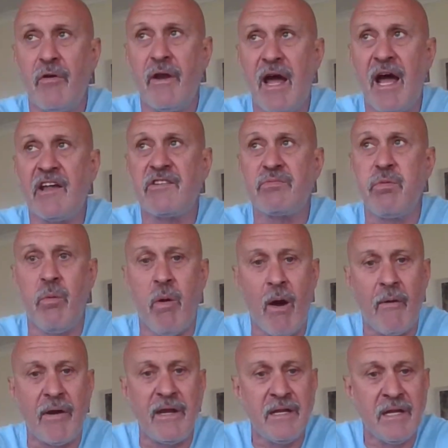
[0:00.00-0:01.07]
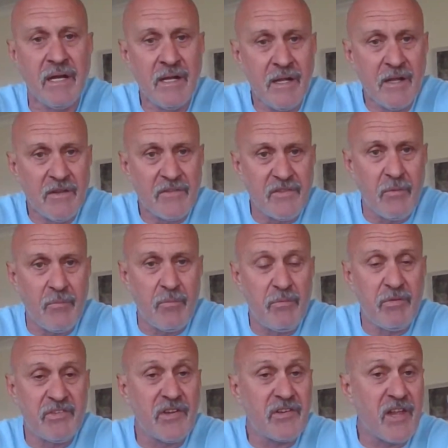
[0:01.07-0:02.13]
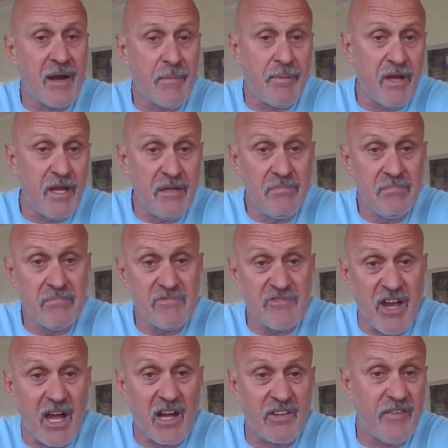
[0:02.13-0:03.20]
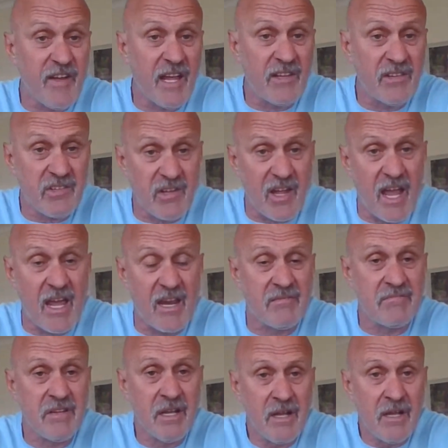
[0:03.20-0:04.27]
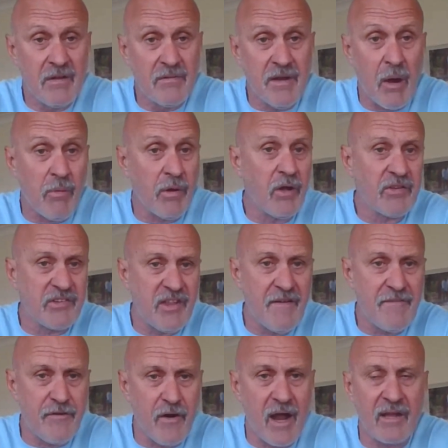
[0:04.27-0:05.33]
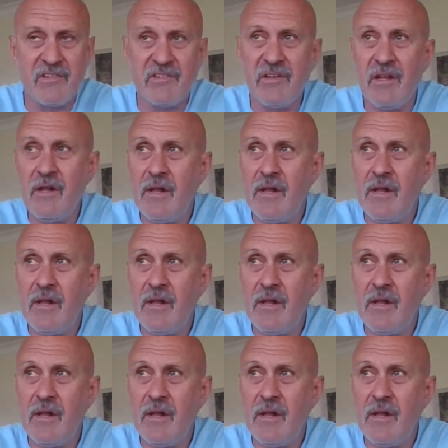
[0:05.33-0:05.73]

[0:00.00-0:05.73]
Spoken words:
and us were worried that it was just going to be Sharks fans and no one else there for us.